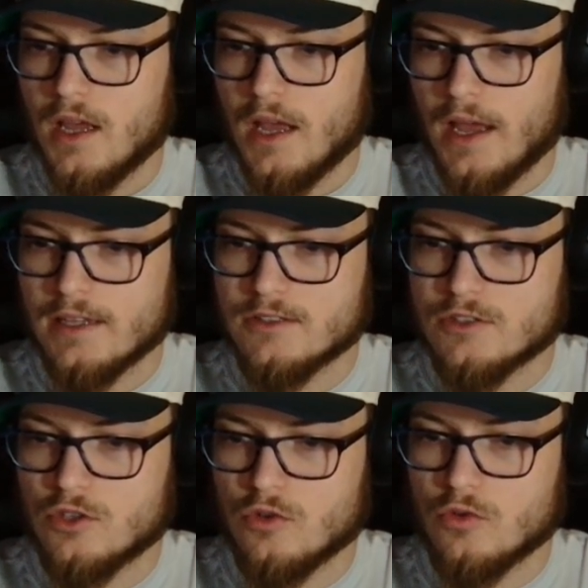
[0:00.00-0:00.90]
as
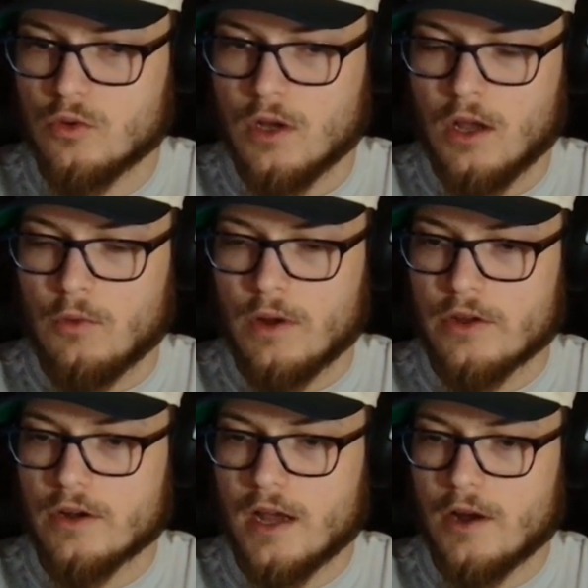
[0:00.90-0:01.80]
to whether
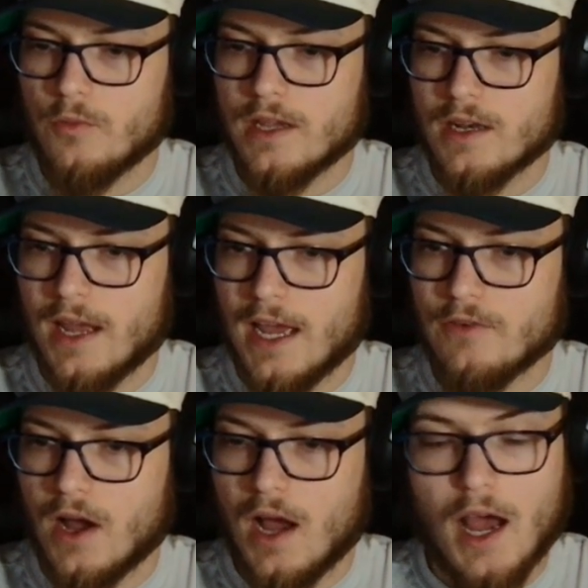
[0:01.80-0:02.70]
or not we can have
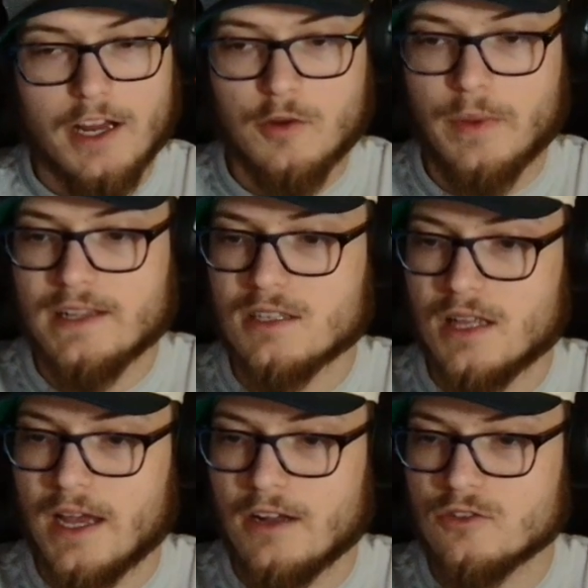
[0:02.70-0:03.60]
higher base
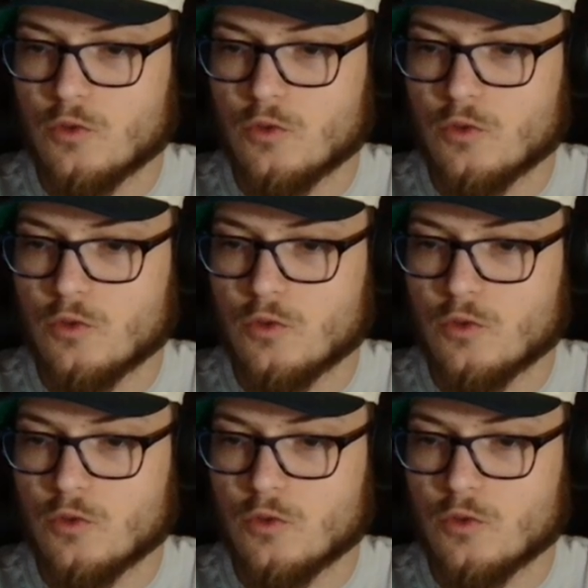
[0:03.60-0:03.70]
clouds.